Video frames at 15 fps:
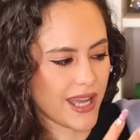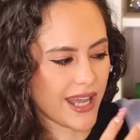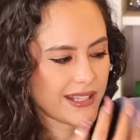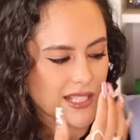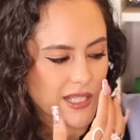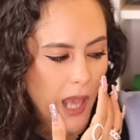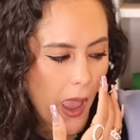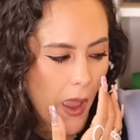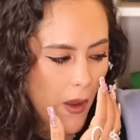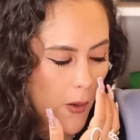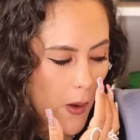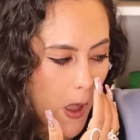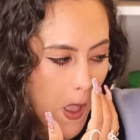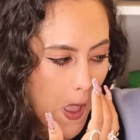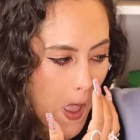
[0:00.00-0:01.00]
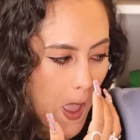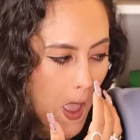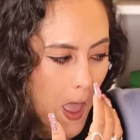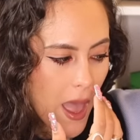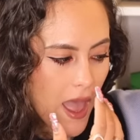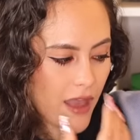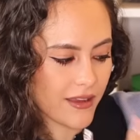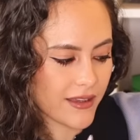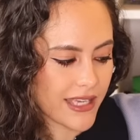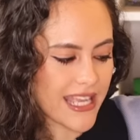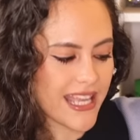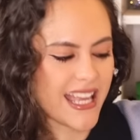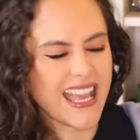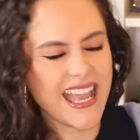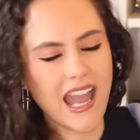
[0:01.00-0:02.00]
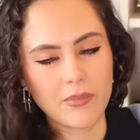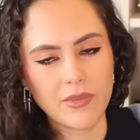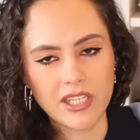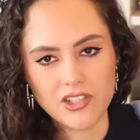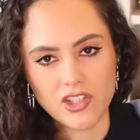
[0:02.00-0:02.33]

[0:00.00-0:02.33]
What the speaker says: And so, I mean,